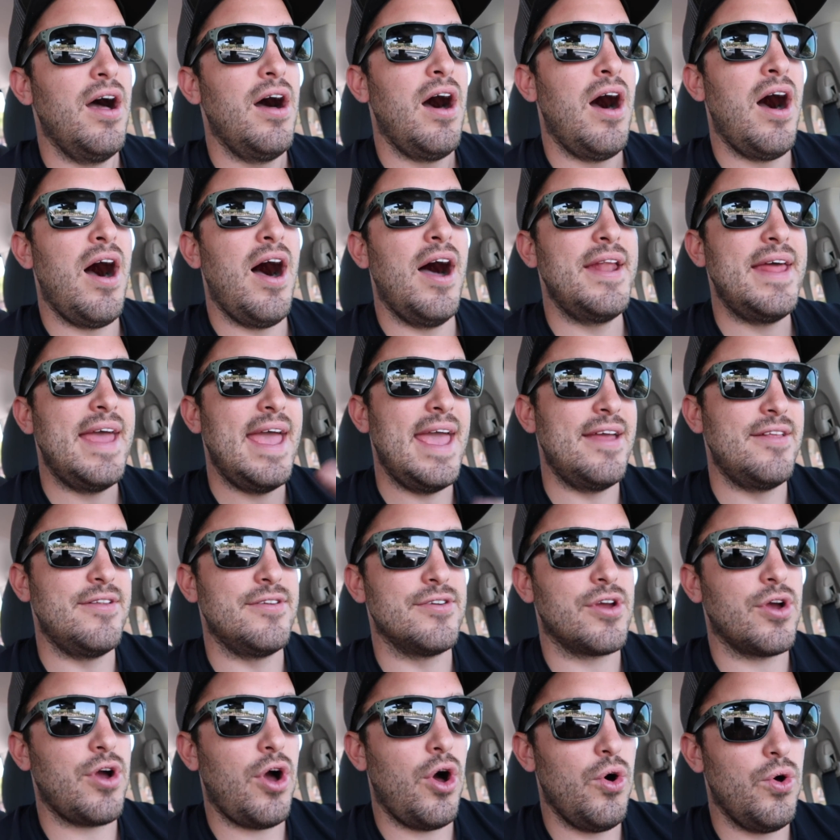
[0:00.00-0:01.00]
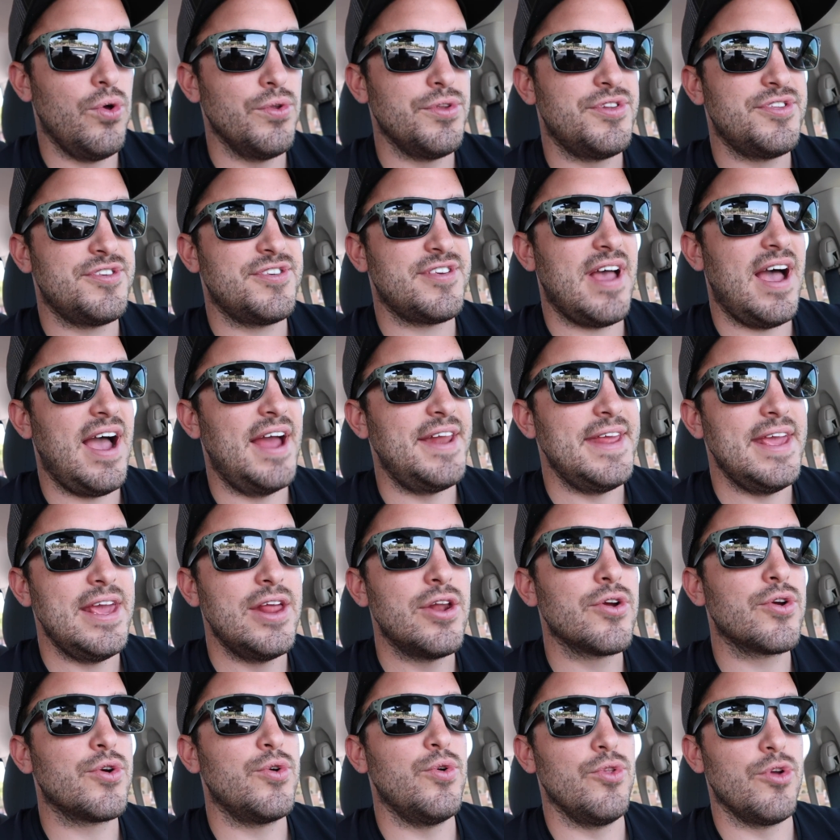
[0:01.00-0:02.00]
hot and cold side
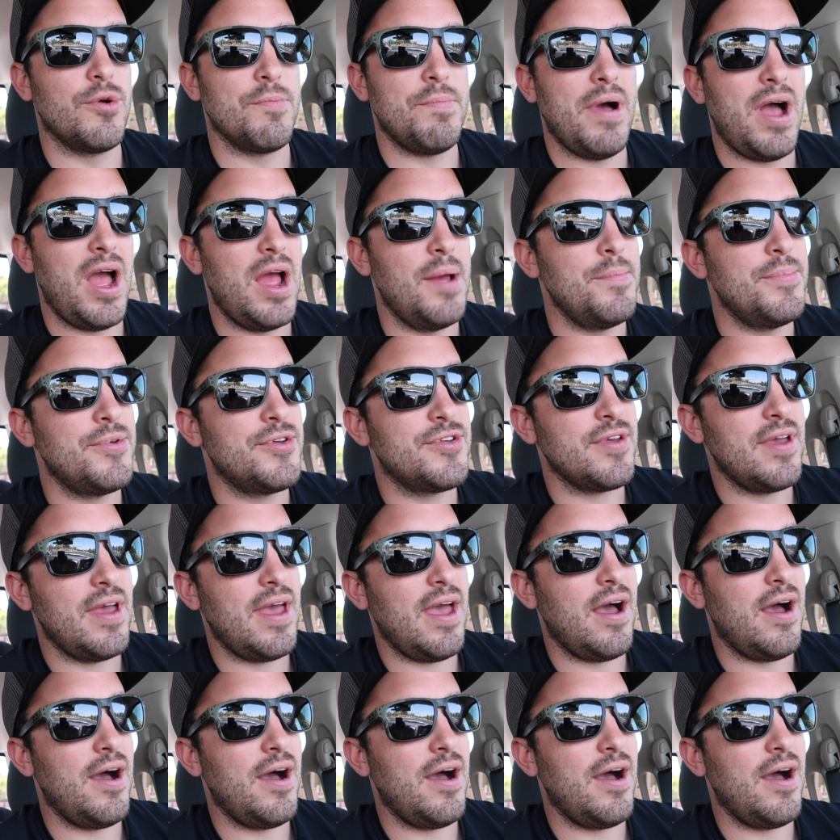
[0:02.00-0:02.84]
intercooler pipes.